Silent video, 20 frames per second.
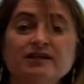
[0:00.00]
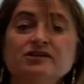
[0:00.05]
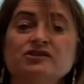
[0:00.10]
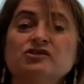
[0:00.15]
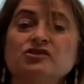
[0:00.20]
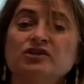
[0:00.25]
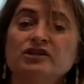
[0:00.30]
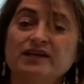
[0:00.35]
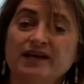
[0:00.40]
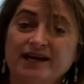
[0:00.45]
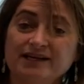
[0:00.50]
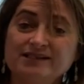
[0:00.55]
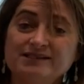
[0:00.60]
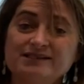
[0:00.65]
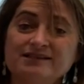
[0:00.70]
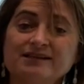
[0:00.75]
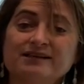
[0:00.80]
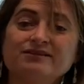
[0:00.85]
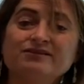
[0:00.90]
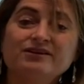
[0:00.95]
So
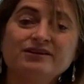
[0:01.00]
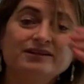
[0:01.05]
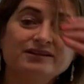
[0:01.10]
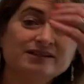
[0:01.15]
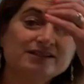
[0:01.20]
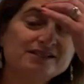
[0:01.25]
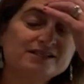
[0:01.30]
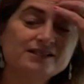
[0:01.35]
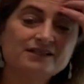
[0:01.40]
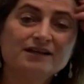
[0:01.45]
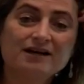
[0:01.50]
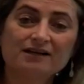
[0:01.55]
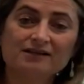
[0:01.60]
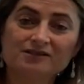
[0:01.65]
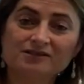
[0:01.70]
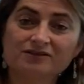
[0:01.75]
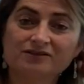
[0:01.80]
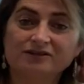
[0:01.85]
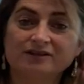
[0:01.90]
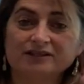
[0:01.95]
yes, there is a
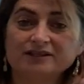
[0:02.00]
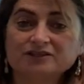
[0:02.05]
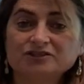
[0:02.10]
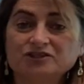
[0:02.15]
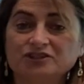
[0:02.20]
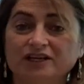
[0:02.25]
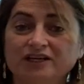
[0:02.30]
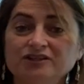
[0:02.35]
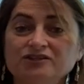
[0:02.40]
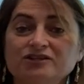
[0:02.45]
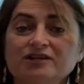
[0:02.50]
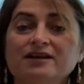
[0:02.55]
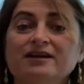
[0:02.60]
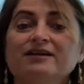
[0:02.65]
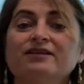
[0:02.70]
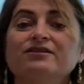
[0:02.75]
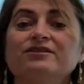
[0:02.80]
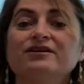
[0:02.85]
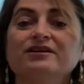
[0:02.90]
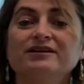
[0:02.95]
constant rate of change.
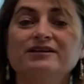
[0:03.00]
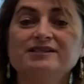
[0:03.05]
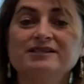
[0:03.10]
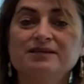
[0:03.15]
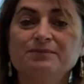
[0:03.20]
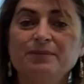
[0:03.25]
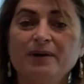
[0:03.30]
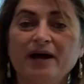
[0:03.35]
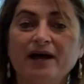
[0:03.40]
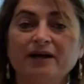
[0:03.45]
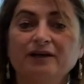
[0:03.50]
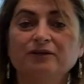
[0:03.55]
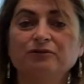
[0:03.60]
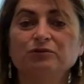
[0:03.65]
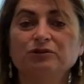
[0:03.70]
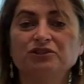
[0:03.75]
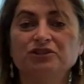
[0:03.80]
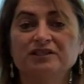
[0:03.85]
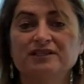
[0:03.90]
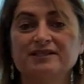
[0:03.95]
There is a pattern
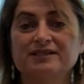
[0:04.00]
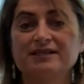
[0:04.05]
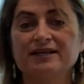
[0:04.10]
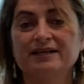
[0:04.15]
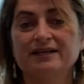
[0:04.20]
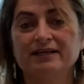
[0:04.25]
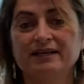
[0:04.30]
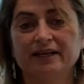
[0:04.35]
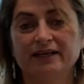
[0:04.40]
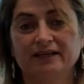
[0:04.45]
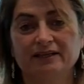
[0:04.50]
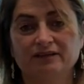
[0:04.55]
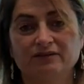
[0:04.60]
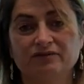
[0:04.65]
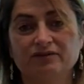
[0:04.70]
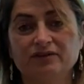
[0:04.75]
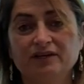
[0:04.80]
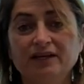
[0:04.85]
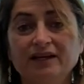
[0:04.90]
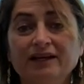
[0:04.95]
which is
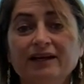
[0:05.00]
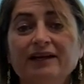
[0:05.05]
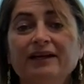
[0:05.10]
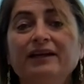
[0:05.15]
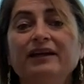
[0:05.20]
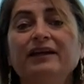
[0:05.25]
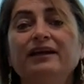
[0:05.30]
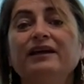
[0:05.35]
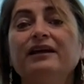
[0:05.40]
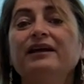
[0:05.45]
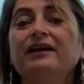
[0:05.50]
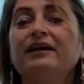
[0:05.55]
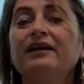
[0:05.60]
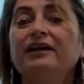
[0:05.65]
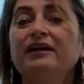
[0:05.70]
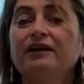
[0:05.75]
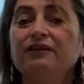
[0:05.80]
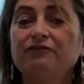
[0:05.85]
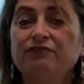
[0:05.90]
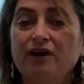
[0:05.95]
-3.
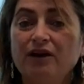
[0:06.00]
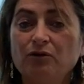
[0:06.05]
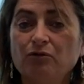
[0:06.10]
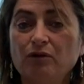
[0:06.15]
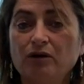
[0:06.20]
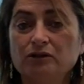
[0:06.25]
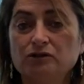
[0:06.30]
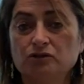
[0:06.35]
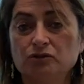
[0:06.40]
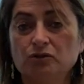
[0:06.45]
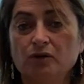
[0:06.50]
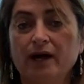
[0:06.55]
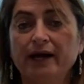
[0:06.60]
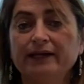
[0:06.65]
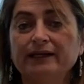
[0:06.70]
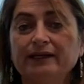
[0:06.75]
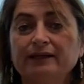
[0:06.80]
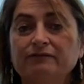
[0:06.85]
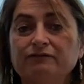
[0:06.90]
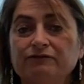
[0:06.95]
If I want to, I
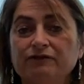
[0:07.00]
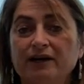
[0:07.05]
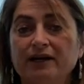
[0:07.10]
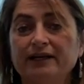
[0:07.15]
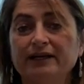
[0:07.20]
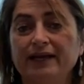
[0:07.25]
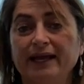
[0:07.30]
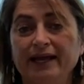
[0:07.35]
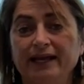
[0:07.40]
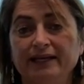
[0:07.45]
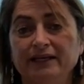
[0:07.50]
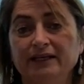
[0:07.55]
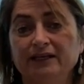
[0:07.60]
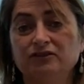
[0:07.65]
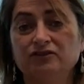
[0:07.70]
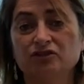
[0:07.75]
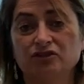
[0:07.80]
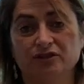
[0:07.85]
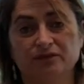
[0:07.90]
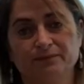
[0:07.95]
can find any
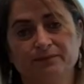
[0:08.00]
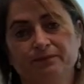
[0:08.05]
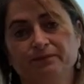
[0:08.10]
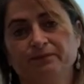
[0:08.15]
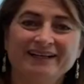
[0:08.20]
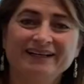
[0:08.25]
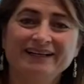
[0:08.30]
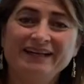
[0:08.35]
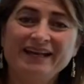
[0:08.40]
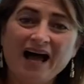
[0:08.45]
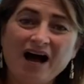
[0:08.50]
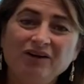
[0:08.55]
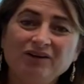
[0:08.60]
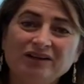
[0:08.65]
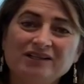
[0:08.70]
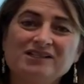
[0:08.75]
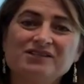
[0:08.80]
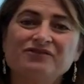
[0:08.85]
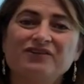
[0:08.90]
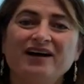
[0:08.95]
term. Now
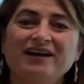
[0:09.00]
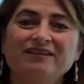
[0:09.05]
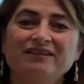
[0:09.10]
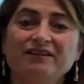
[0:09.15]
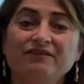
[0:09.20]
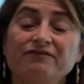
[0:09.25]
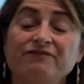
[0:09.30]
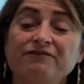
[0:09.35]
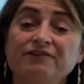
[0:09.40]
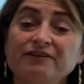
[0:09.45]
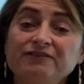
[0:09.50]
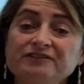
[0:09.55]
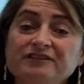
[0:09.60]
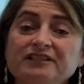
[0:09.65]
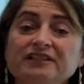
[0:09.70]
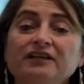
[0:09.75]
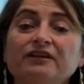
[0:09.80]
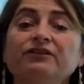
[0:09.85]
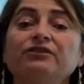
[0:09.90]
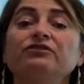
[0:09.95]
let's find the
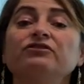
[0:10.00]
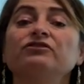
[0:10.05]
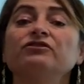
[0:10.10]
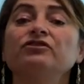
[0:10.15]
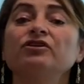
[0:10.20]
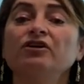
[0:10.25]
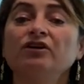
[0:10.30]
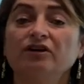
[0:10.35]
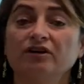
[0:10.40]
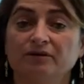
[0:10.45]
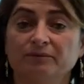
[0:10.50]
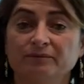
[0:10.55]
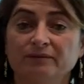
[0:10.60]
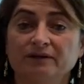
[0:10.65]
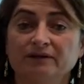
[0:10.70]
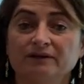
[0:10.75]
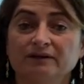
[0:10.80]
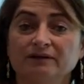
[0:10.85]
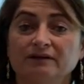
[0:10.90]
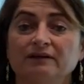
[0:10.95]
50th term
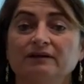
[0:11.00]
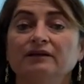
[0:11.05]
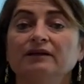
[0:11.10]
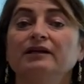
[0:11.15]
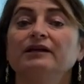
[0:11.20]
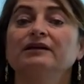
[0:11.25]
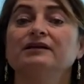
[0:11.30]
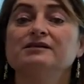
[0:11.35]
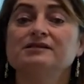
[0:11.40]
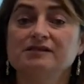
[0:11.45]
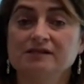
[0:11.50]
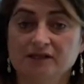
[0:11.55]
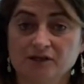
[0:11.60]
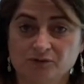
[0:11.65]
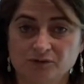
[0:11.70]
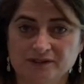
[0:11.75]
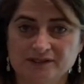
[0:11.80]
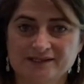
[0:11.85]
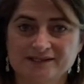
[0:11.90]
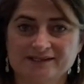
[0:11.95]
in a
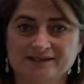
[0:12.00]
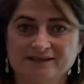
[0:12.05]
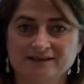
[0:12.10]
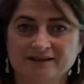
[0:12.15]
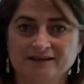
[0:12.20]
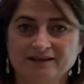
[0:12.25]
sequence.